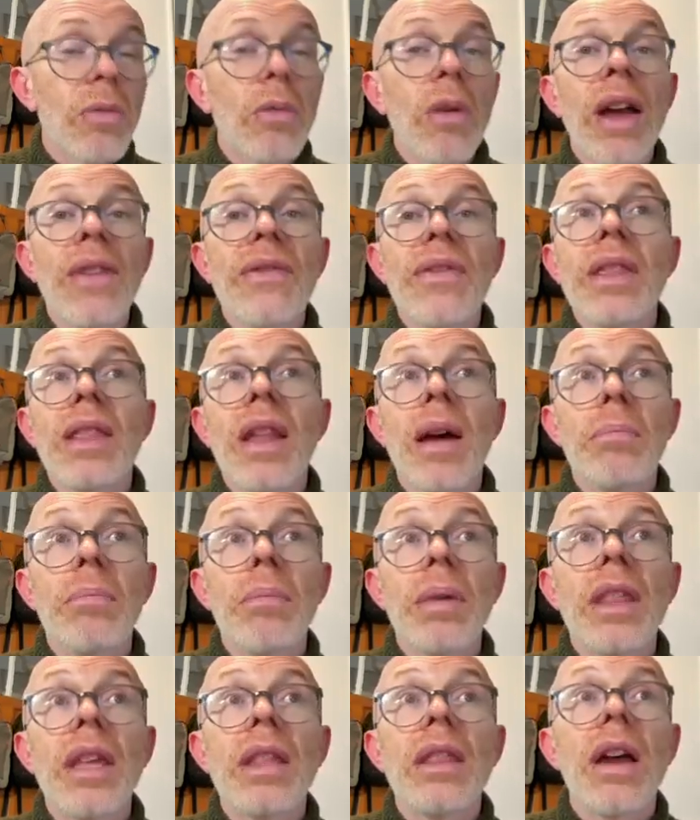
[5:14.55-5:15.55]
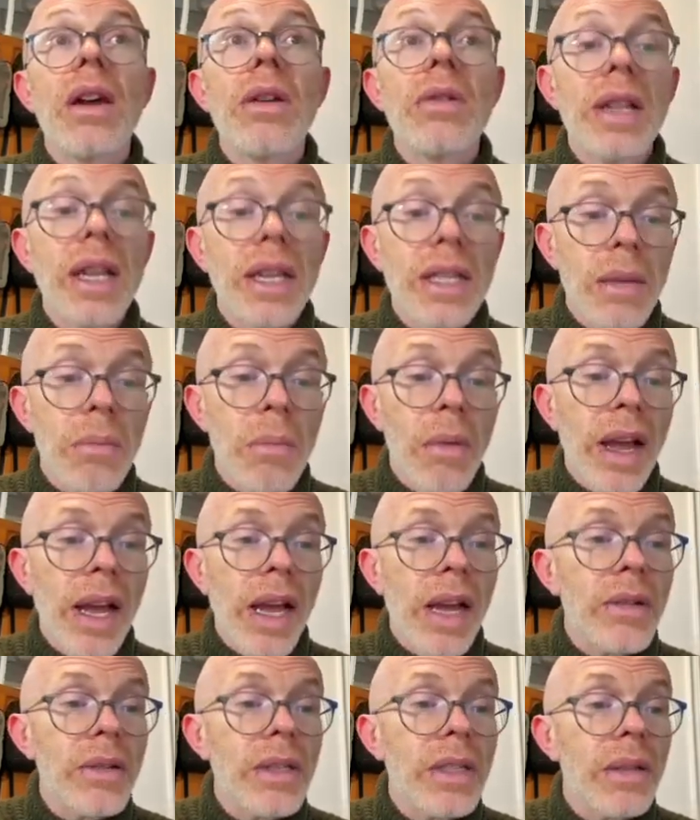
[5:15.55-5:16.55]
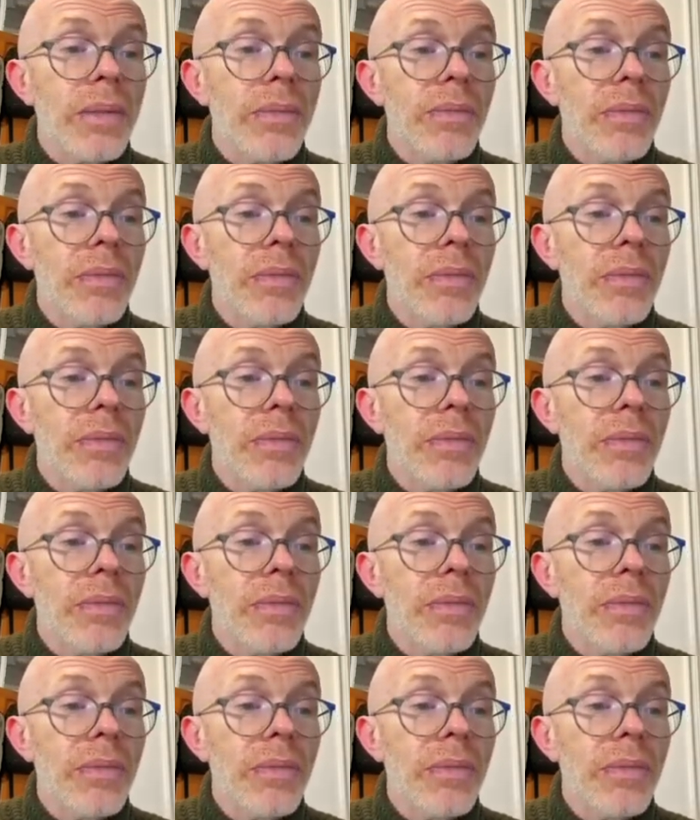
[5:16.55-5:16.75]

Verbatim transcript: Whatever number the node is in my house.